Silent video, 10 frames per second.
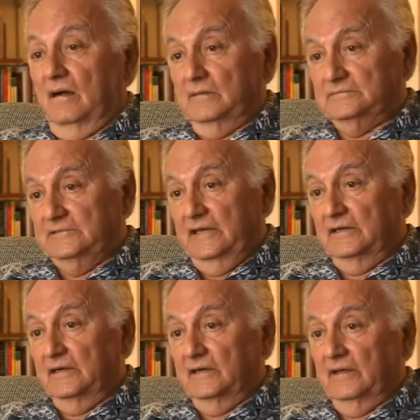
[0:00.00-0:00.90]

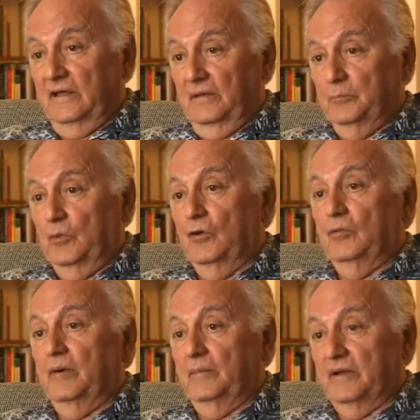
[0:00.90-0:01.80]
Nina and Paul
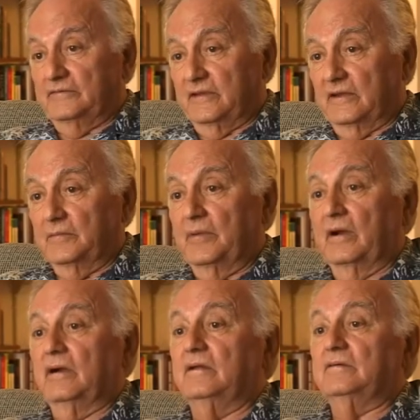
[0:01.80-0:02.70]
by my second
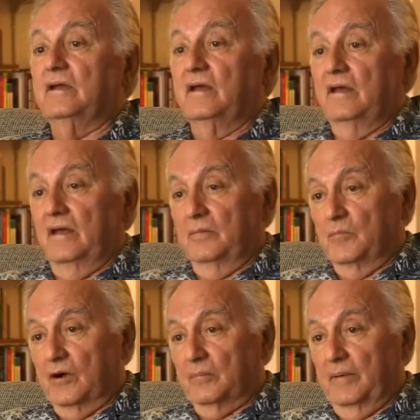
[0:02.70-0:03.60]
marriage, and
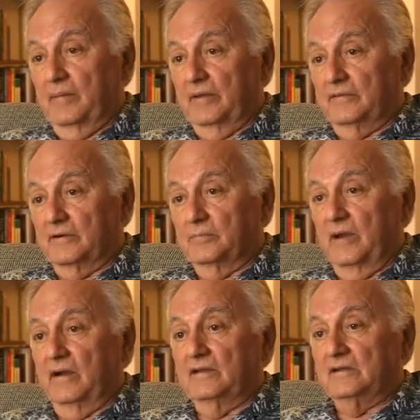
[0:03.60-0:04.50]
Mark by my third
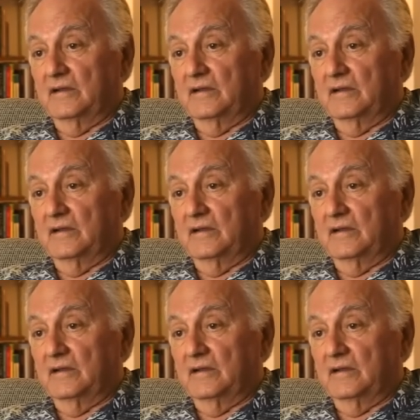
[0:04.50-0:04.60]
marriage.